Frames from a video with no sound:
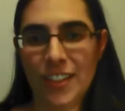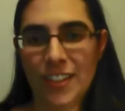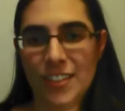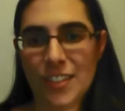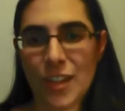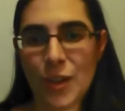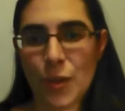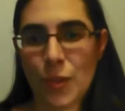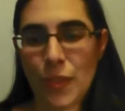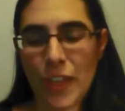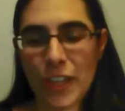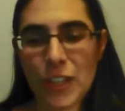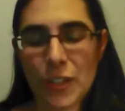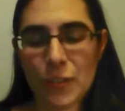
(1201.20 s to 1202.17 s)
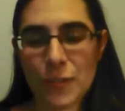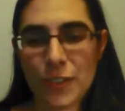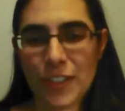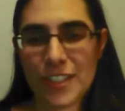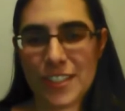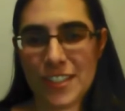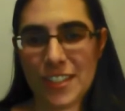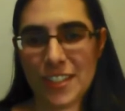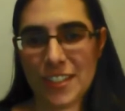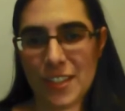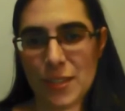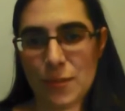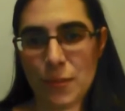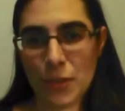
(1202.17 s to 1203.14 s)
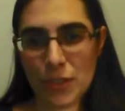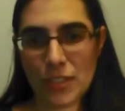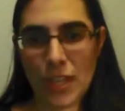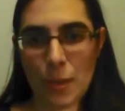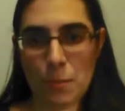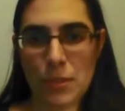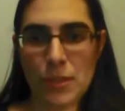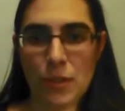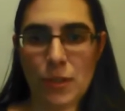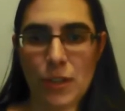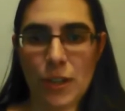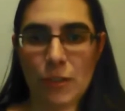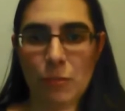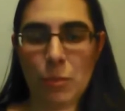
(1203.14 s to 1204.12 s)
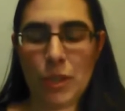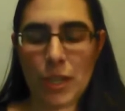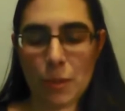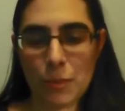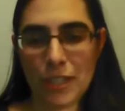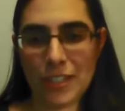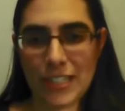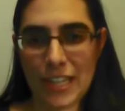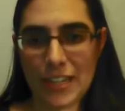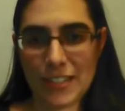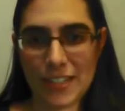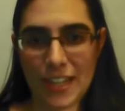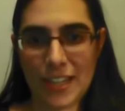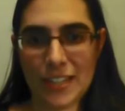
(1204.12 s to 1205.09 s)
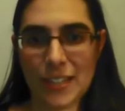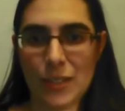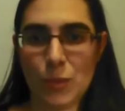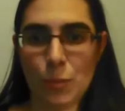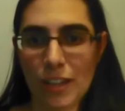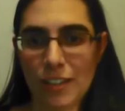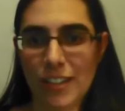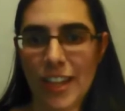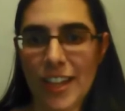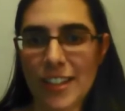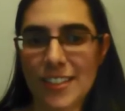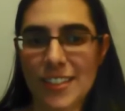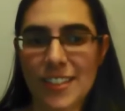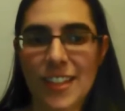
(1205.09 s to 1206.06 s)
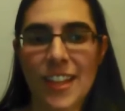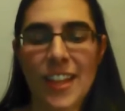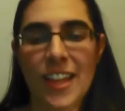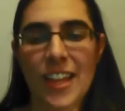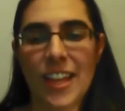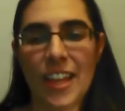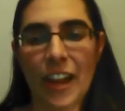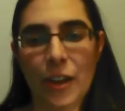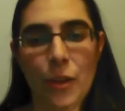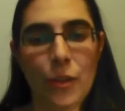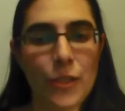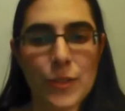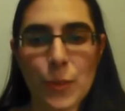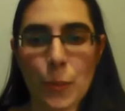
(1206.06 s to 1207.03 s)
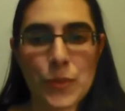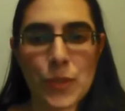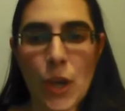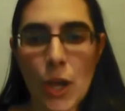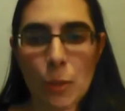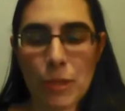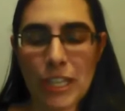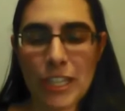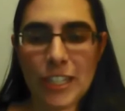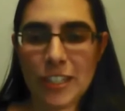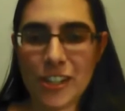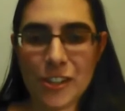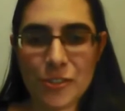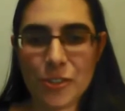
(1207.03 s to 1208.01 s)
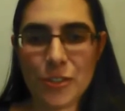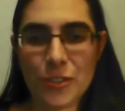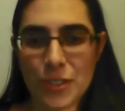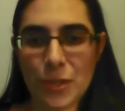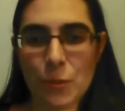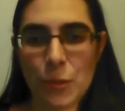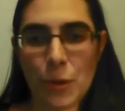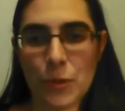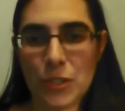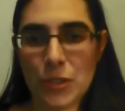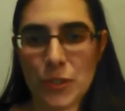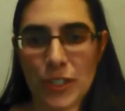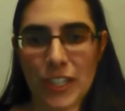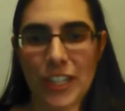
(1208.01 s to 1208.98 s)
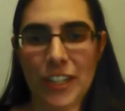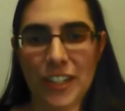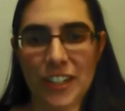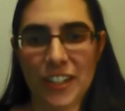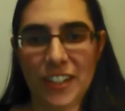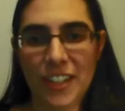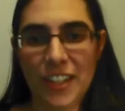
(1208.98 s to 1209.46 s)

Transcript: So thank you for listening to this first episode of Becoming a Data Scientist podcast. And I know this one was all me and introducing what we're doing here,